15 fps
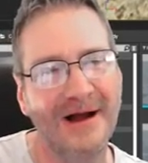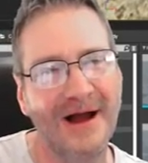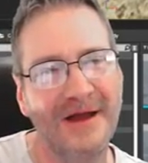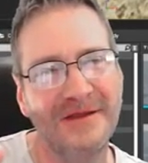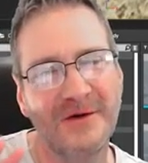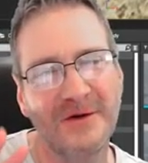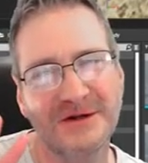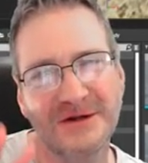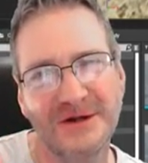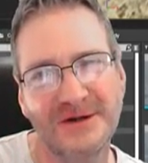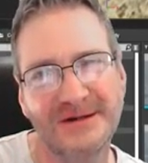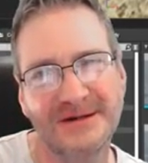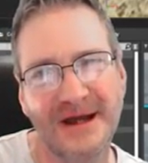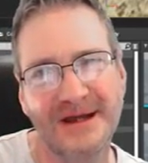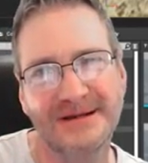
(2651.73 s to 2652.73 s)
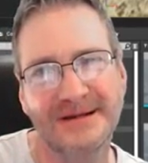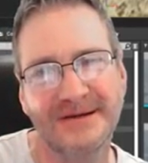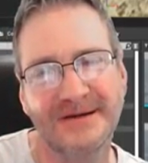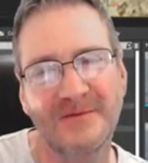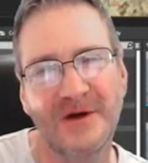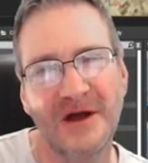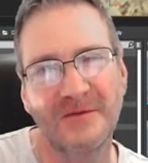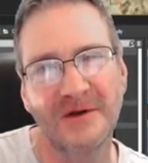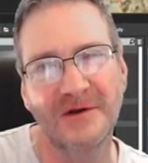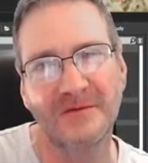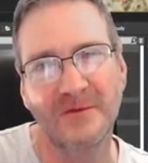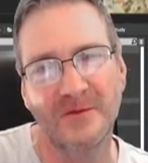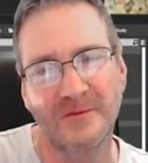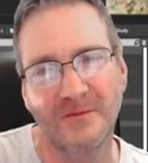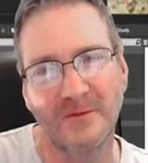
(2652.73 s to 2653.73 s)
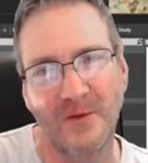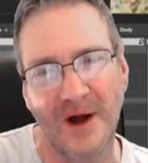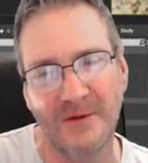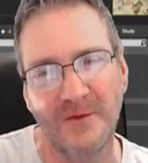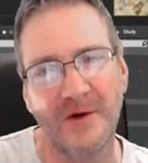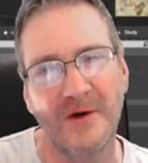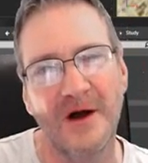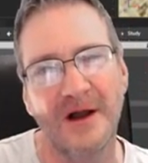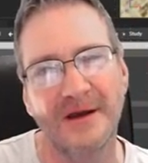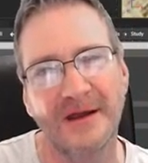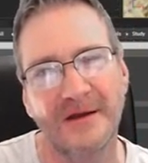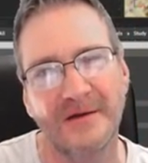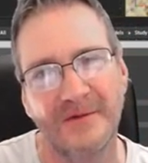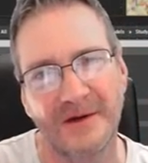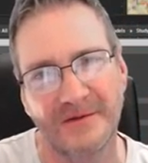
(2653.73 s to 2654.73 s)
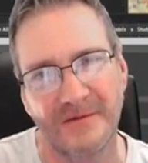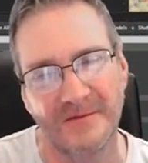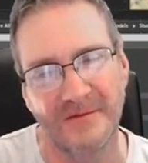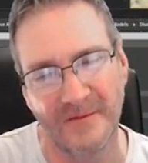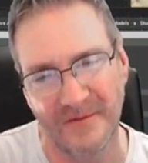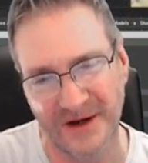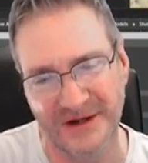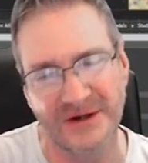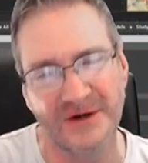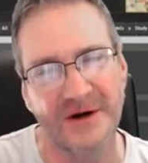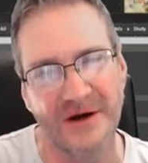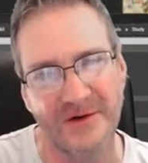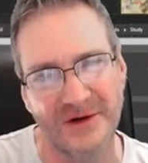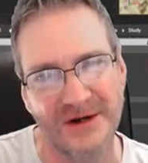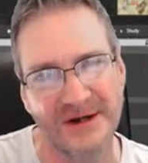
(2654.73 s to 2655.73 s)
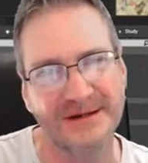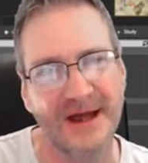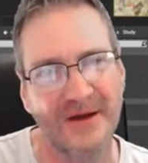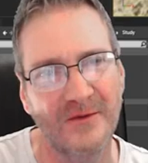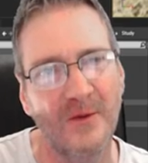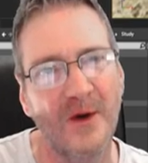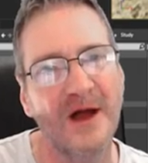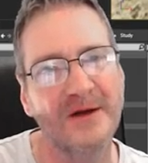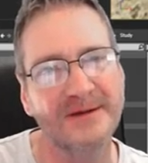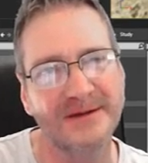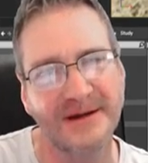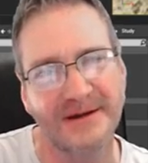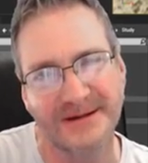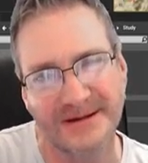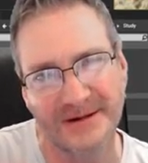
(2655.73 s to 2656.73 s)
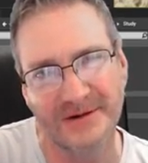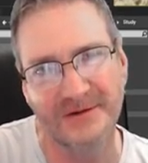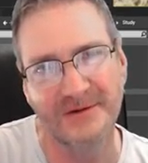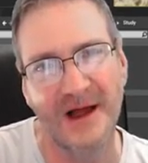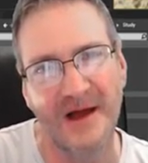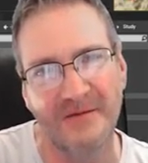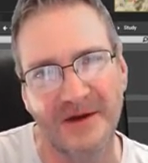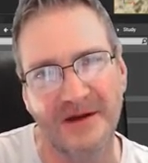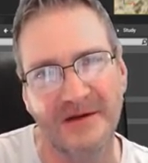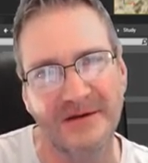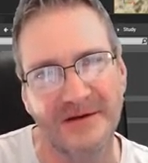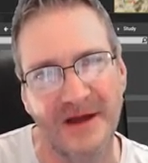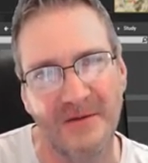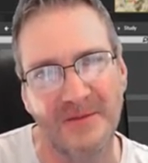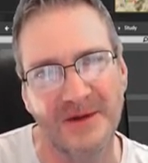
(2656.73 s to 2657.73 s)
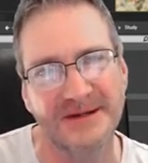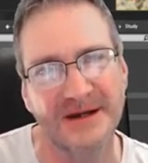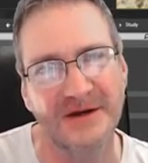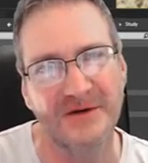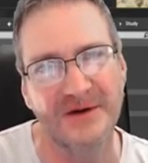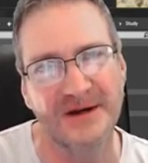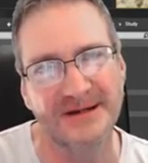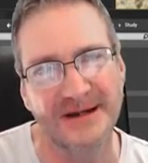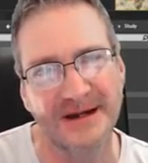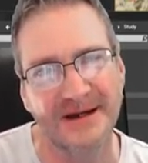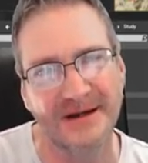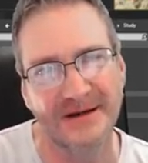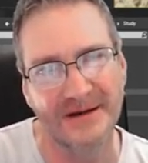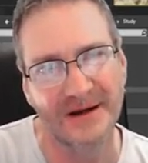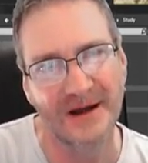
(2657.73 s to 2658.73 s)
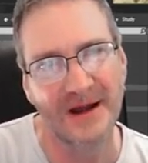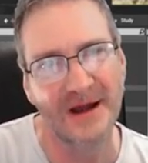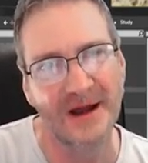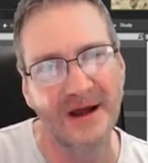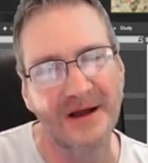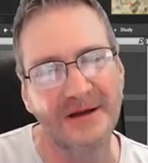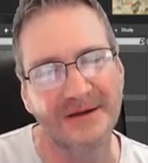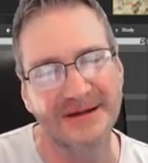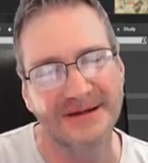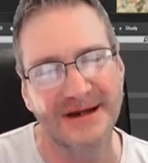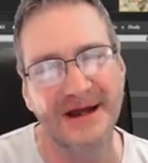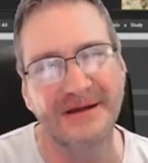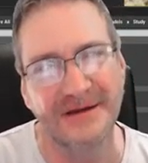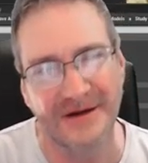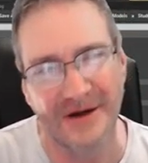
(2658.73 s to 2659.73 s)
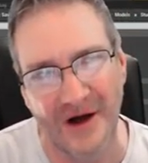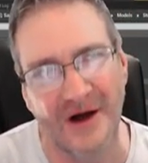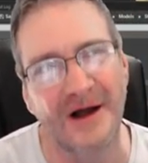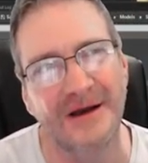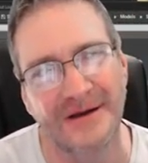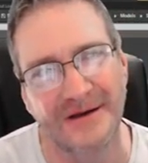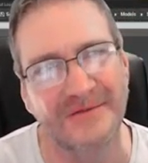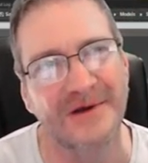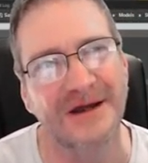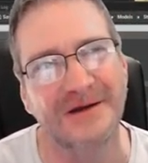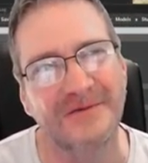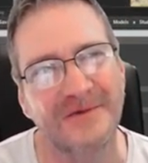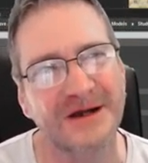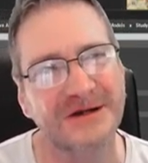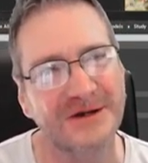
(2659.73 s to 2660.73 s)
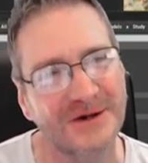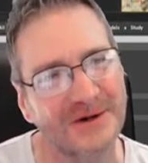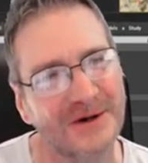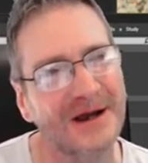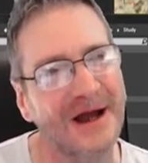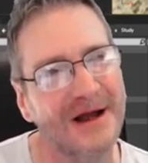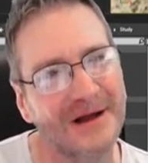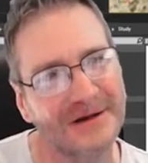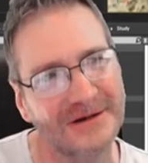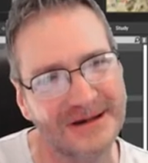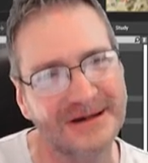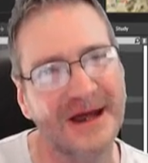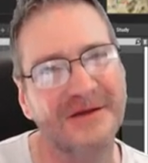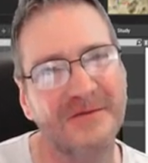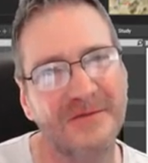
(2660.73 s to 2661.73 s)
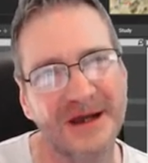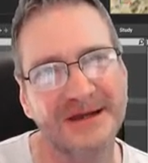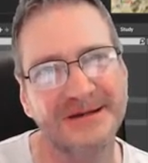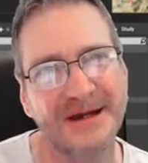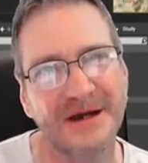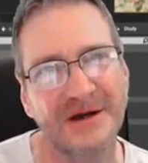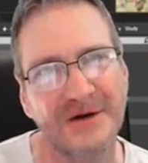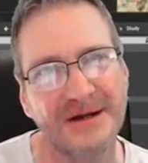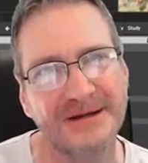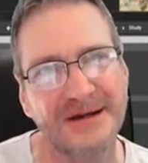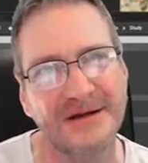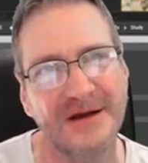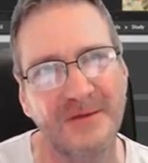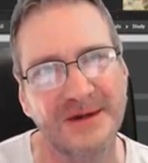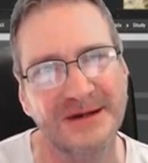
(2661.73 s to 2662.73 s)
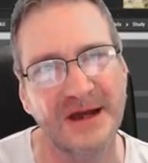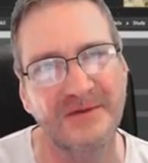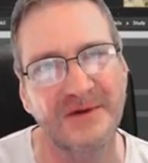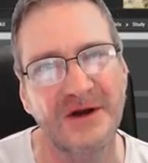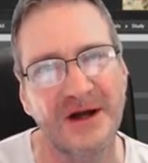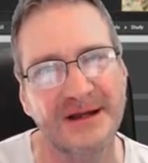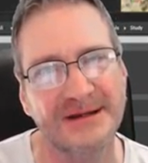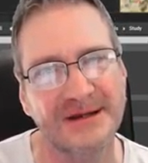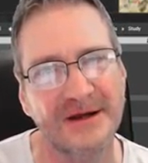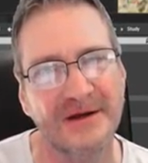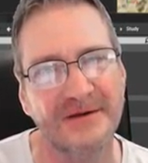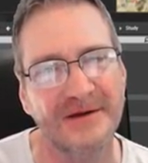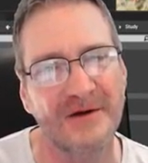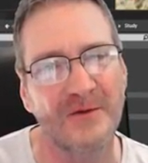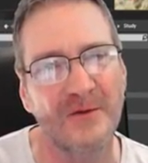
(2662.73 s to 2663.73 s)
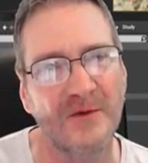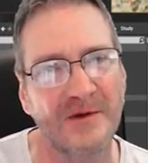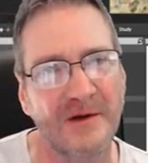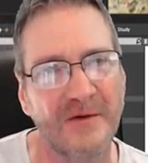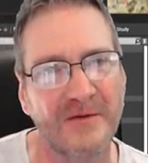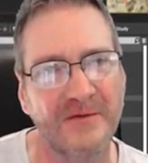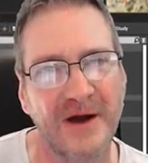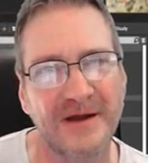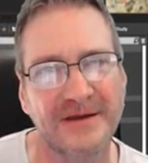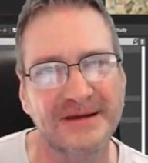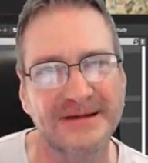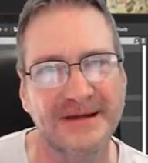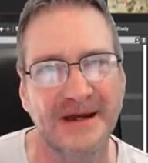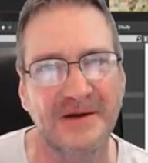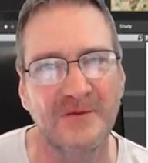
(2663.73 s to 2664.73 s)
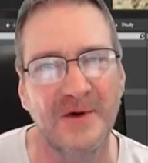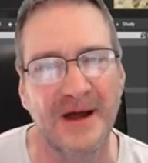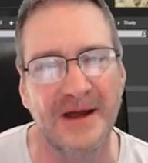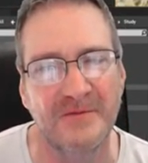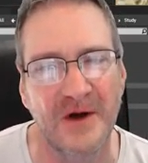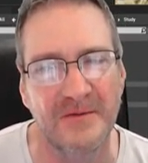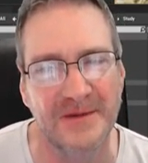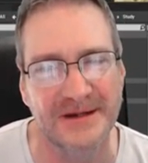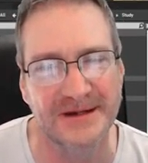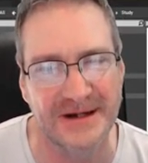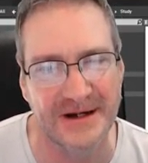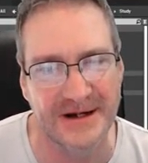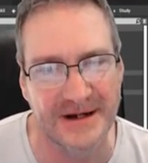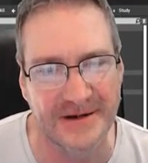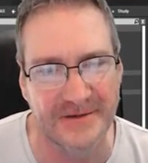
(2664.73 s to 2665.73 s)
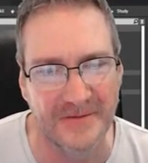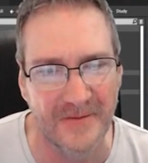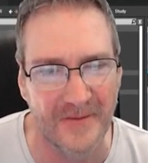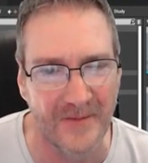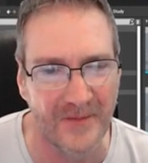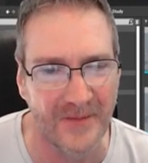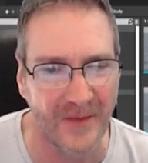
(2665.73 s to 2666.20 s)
And there are 2 states at the moment, one where I live and Victoria and New South Wales, that are still having numbers increasing. And the state that I live in, Victoria, just had the biggest increase in numbers overnight. So they're afraid the second wave might be starting,